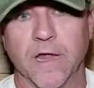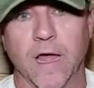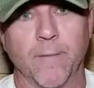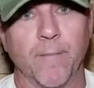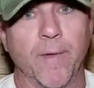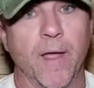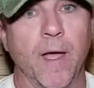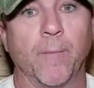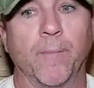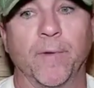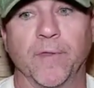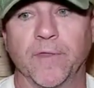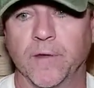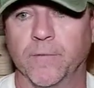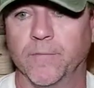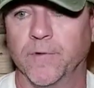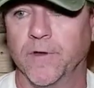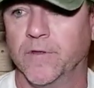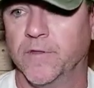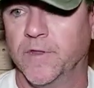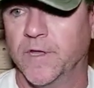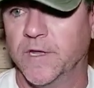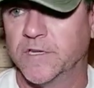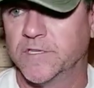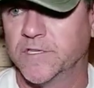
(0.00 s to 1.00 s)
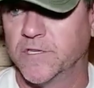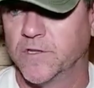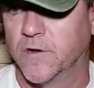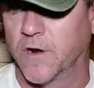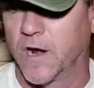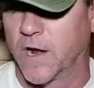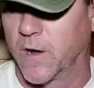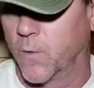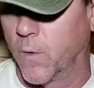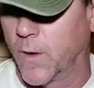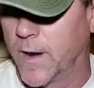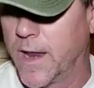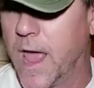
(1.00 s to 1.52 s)
I'm helping them do this, and they're
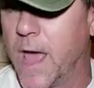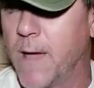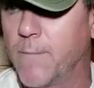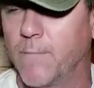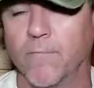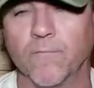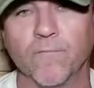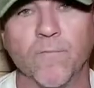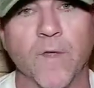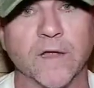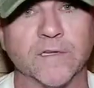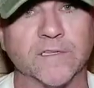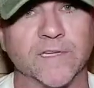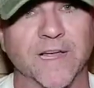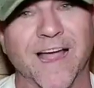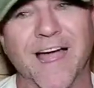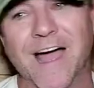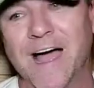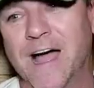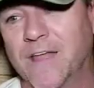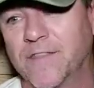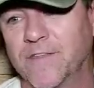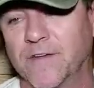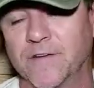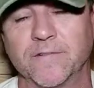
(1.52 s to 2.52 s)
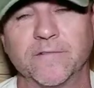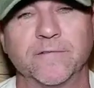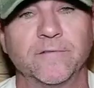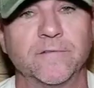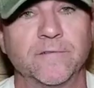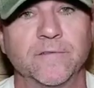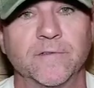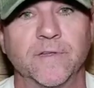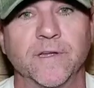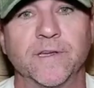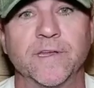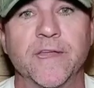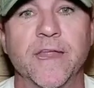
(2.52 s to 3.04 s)
like, What happened? And I was like, Ah, the,
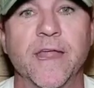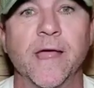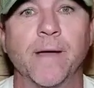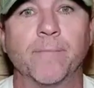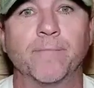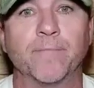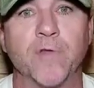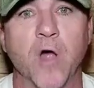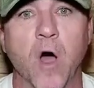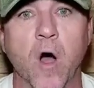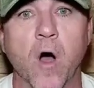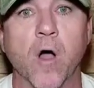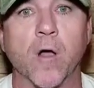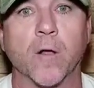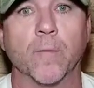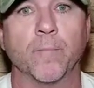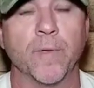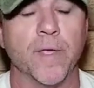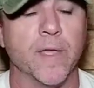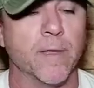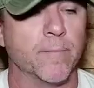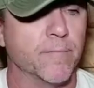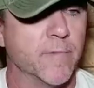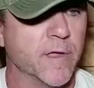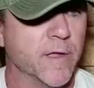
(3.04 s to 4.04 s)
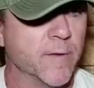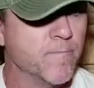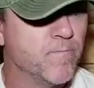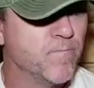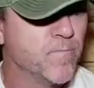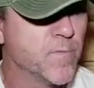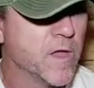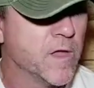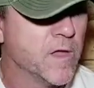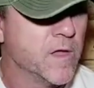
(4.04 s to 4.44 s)
the damn dog bit me.